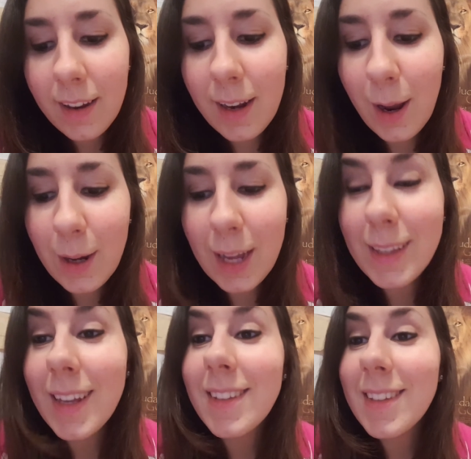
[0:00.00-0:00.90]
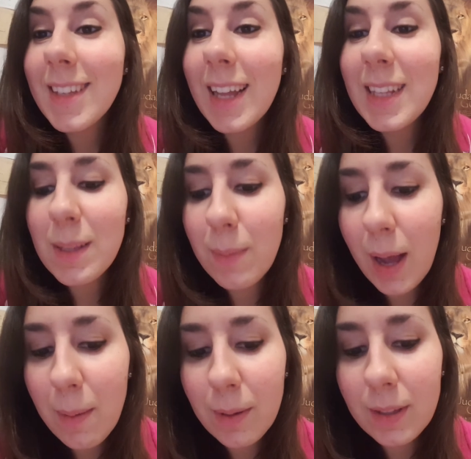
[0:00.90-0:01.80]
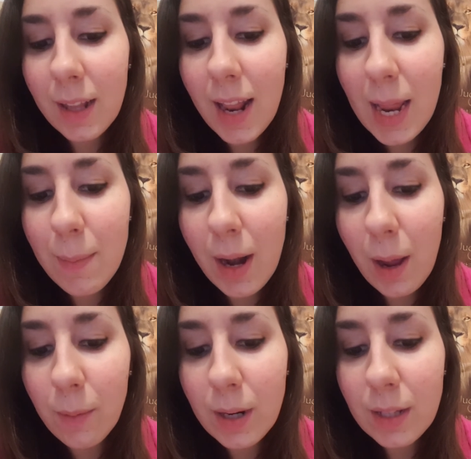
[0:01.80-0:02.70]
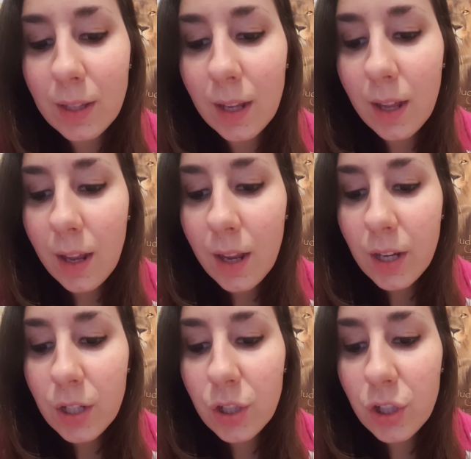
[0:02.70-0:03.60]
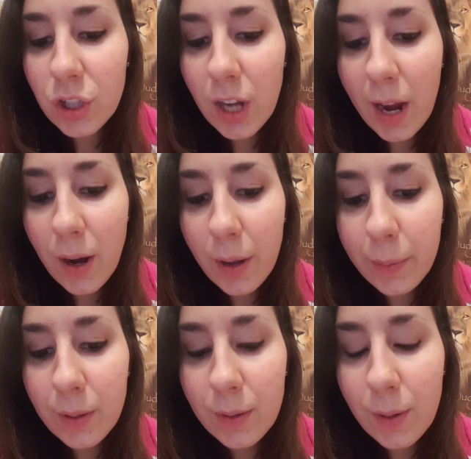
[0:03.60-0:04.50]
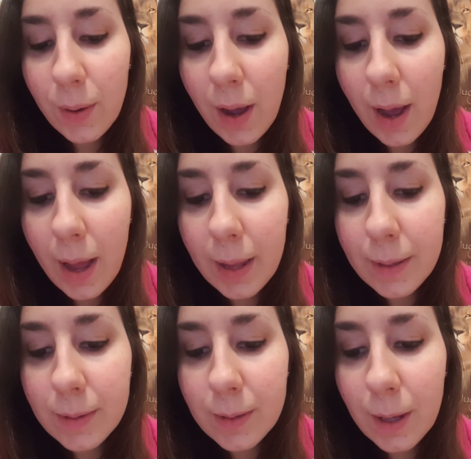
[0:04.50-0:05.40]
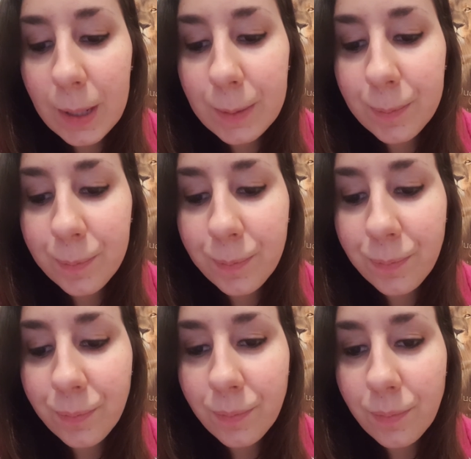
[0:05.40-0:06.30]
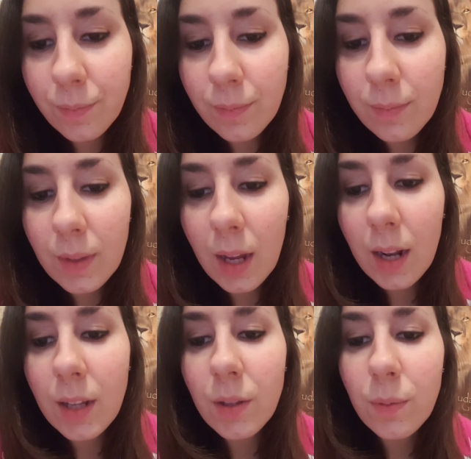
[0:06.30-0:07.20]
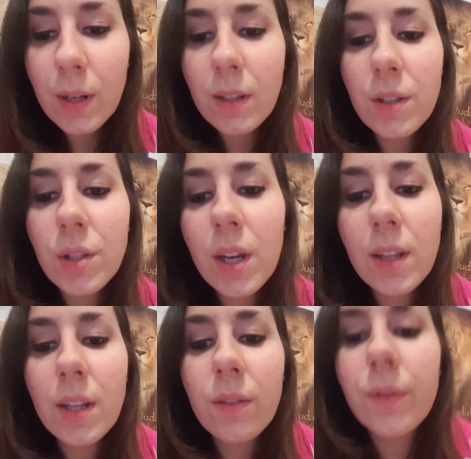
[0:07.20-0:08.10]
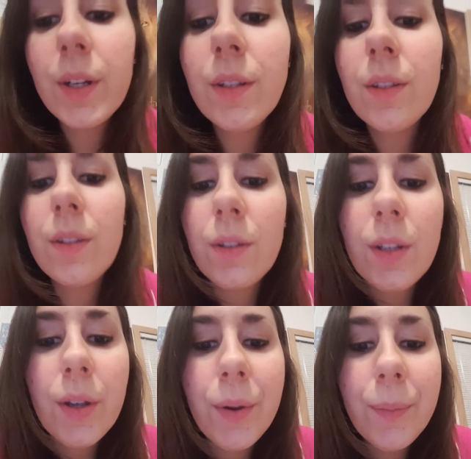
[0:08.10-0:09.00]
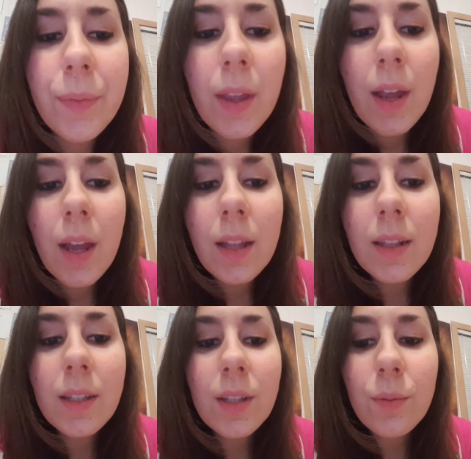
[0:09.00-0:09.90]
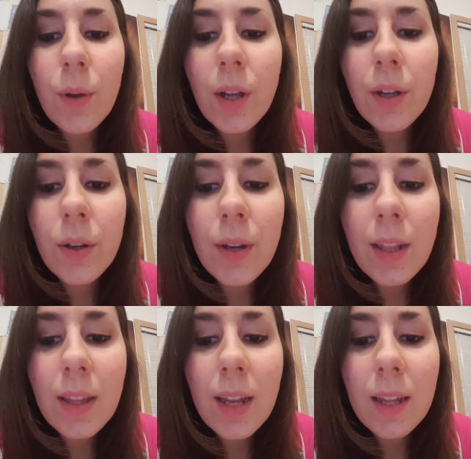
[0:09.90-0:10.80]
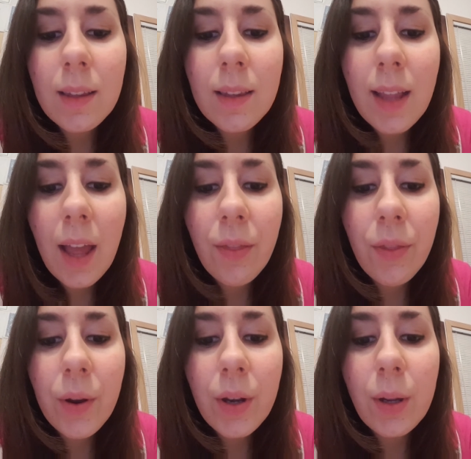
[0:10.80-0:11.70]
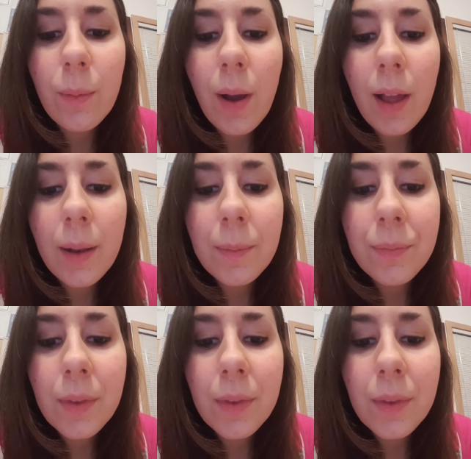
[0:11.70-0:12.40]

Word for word: you know, because I just got this Bible today, but I wanted to share it with you guys. Um, and I just wanted to share these verses too. This is 1 Corinthians 10:31.